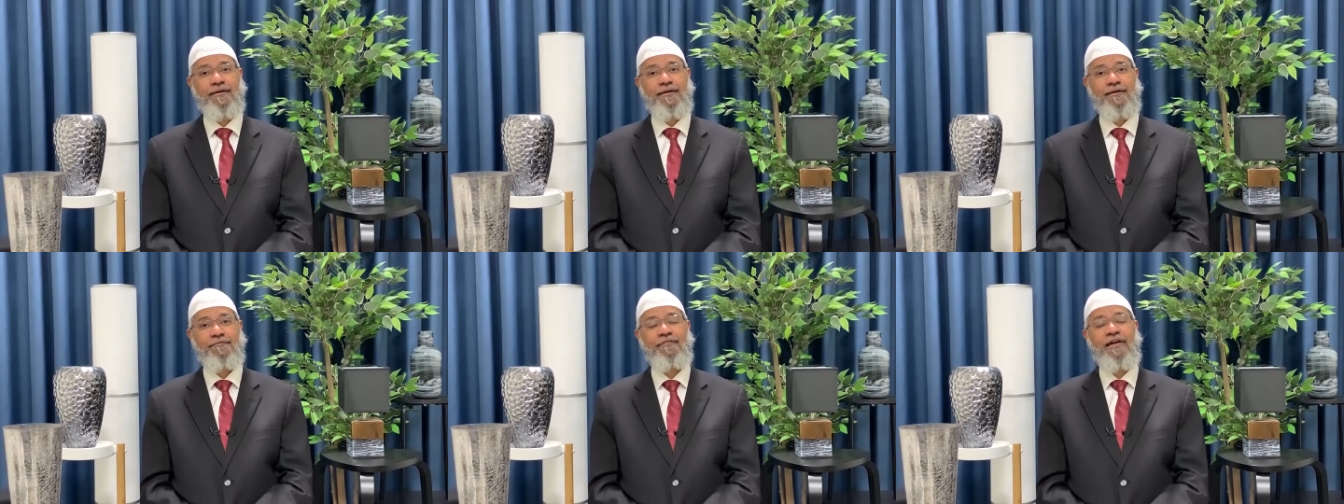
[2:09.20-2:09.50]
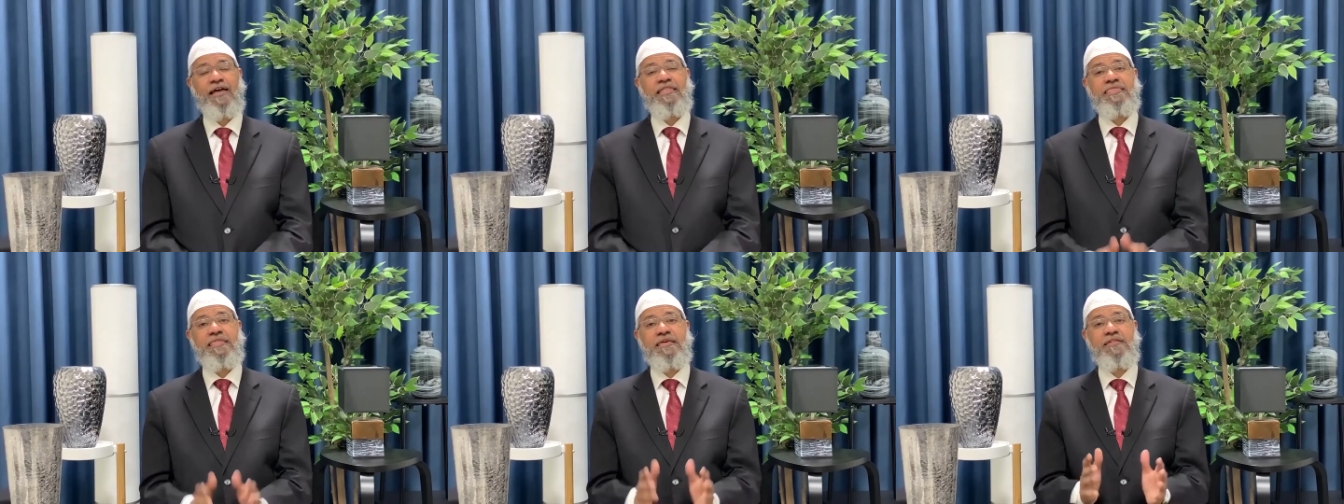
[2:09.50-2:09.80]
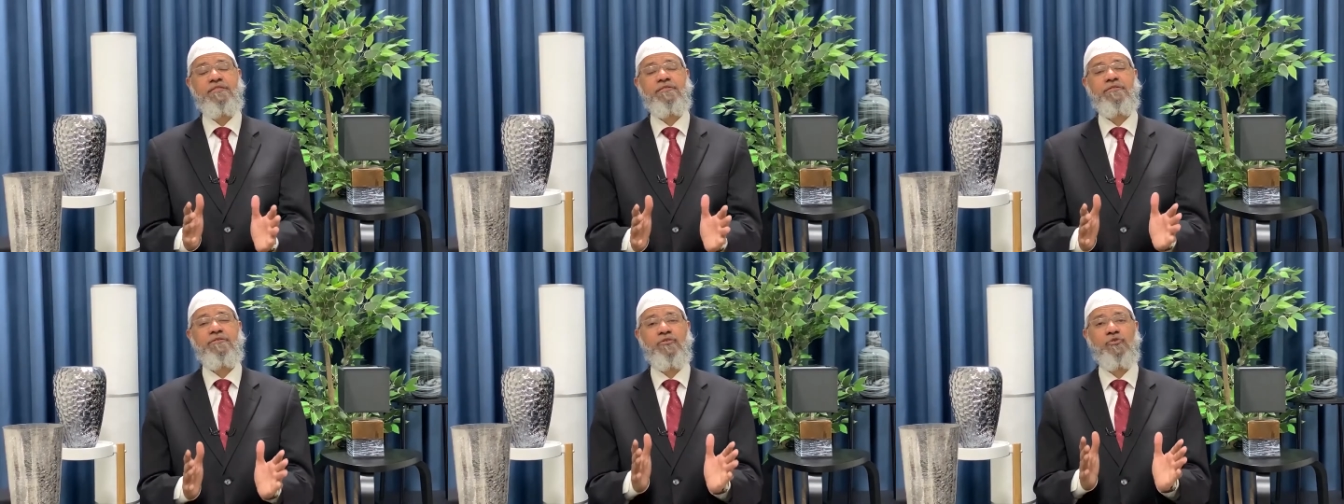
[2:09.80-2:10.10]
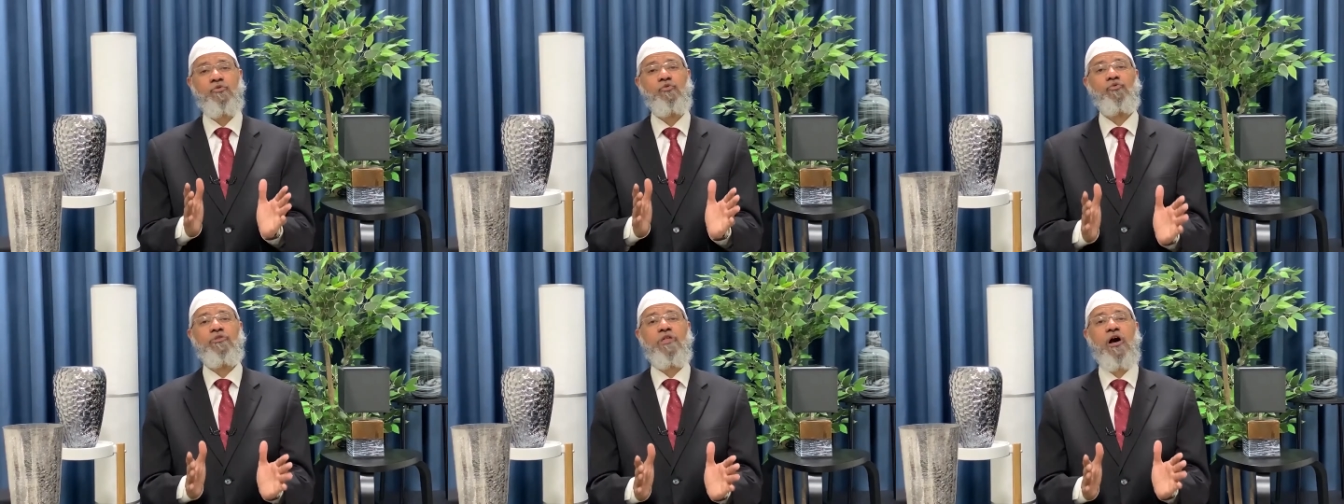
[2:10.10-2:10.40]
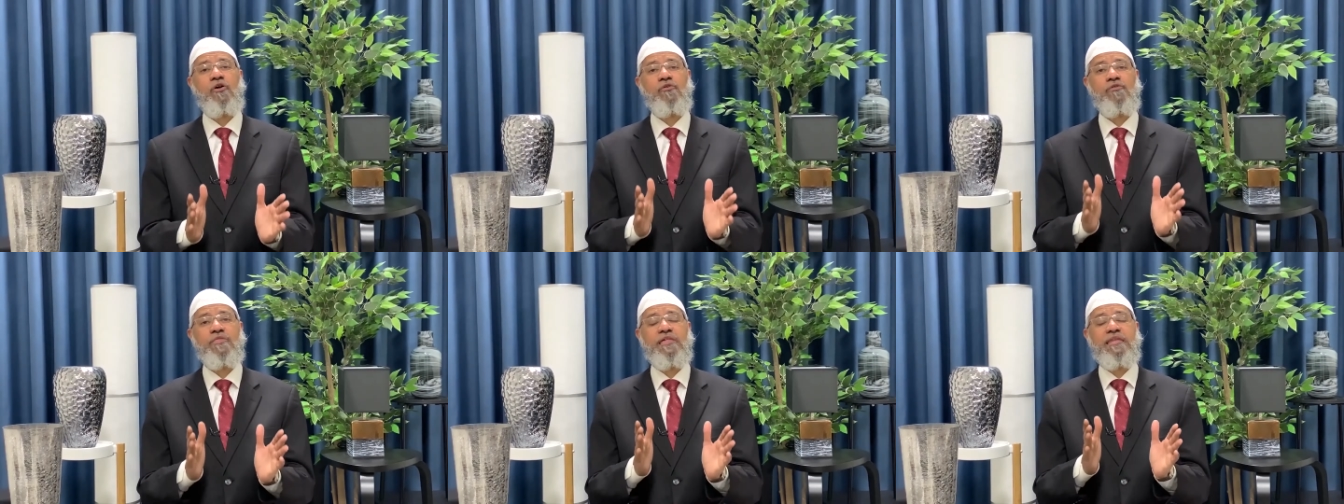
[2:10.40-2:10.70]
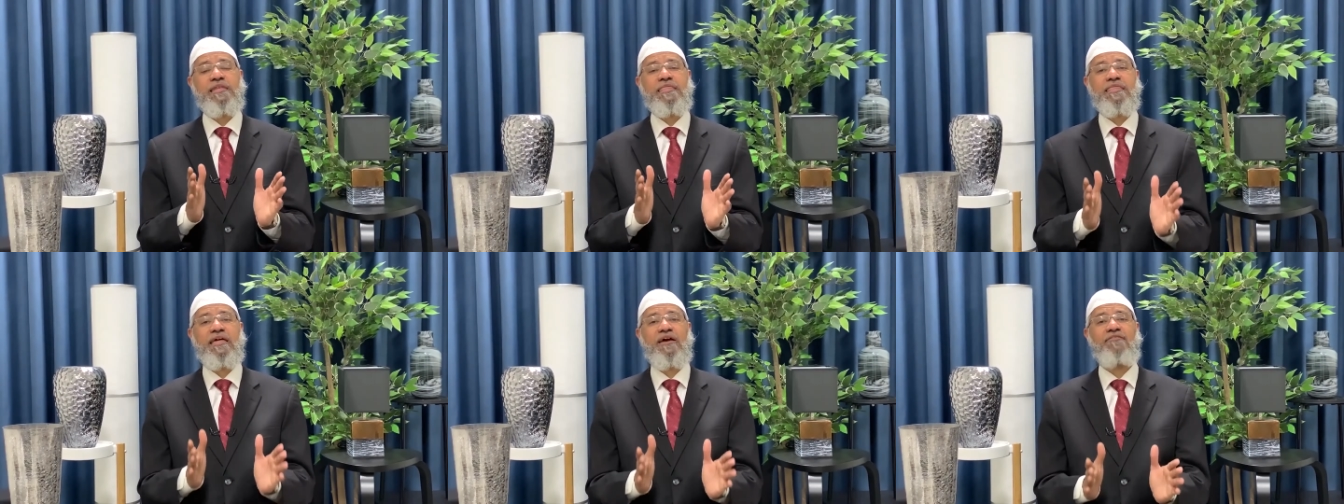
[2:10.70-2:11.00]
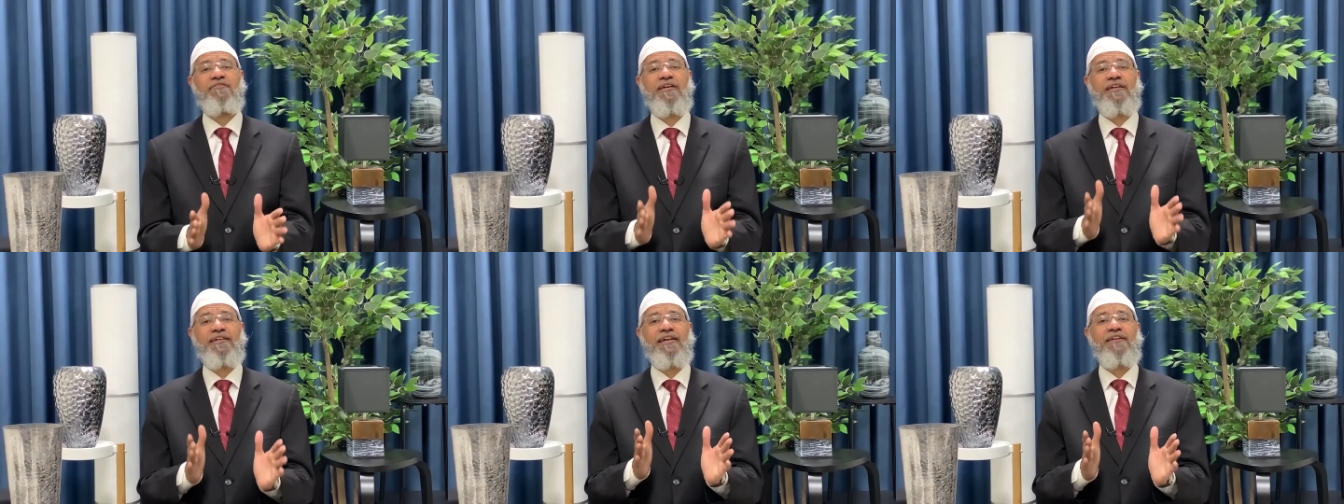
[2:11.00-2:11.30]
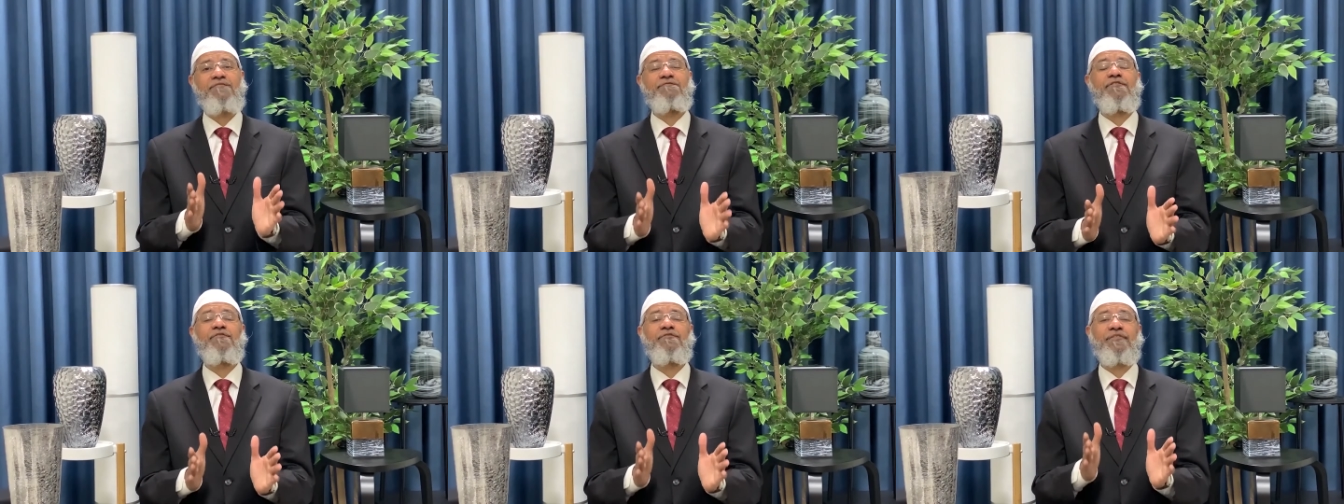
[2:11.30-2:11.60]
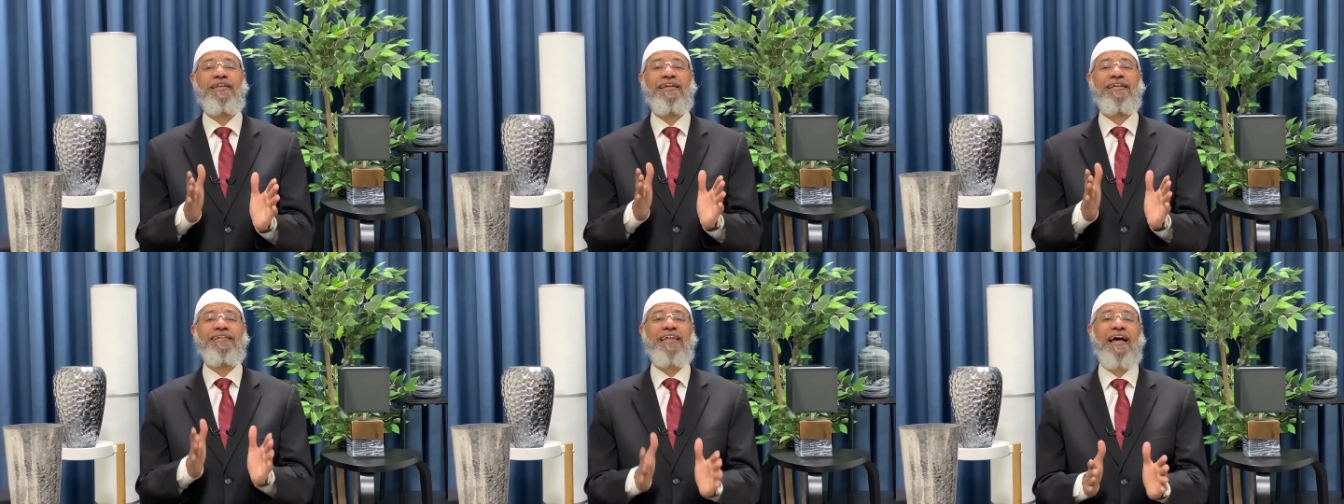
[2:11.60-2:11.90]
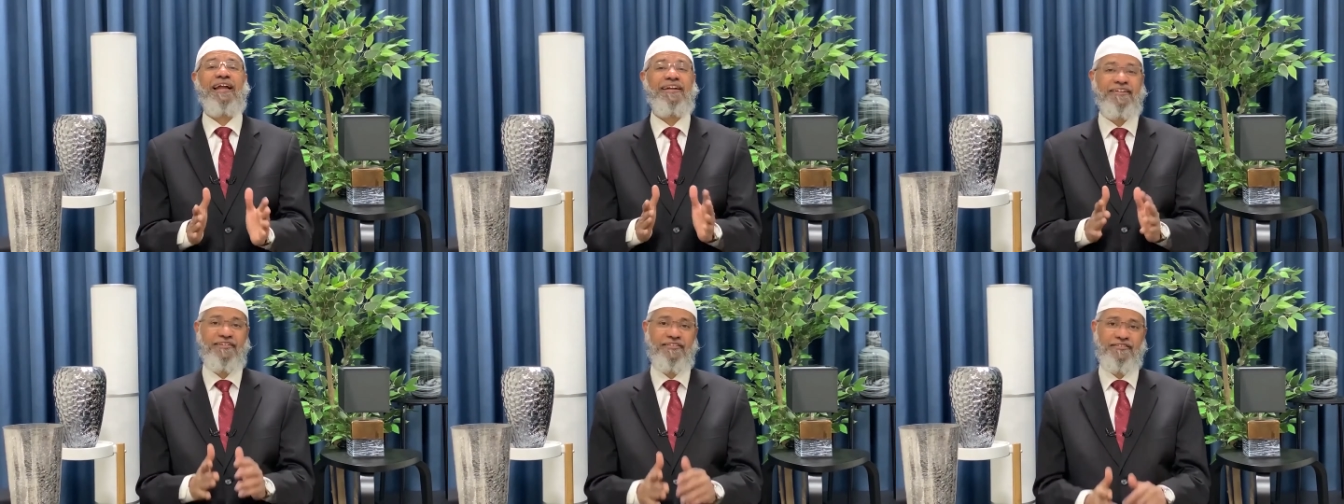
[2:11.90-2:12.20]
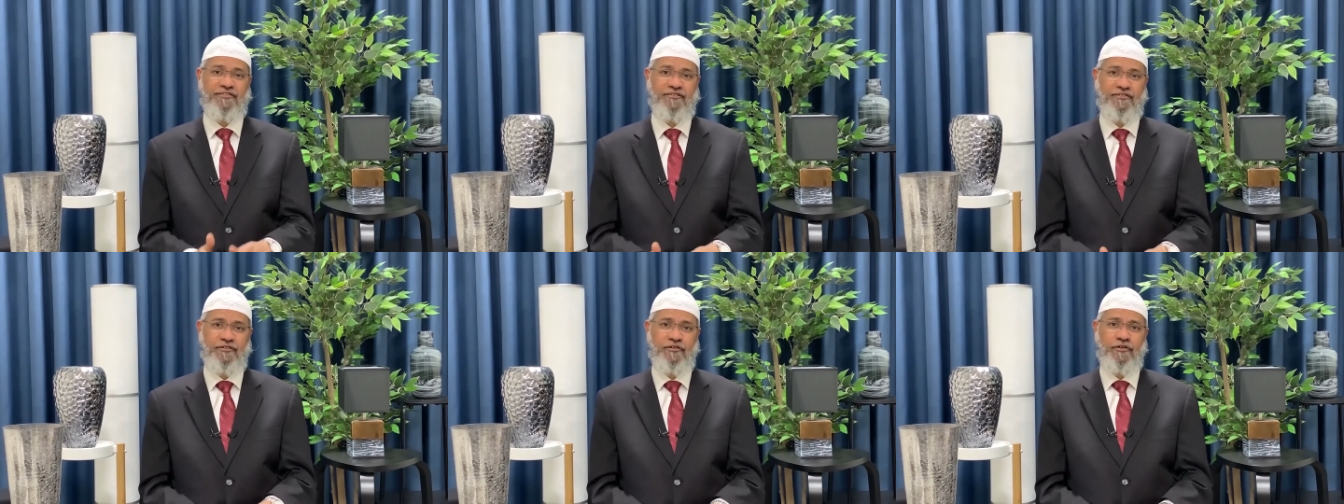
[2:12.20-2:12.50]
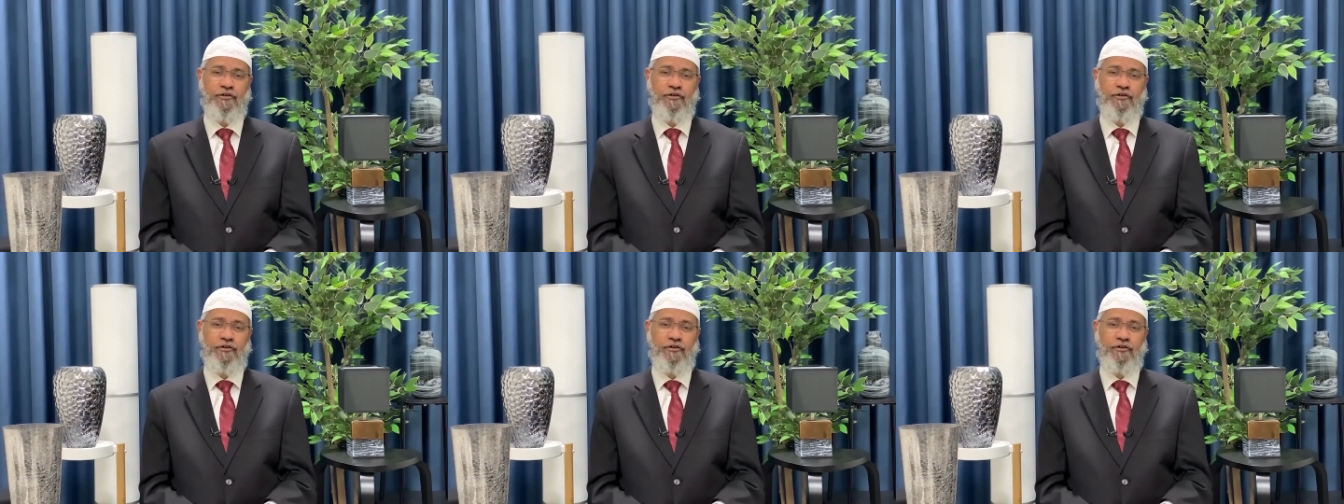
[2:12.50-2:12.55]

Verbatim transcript: where this 2,750 tons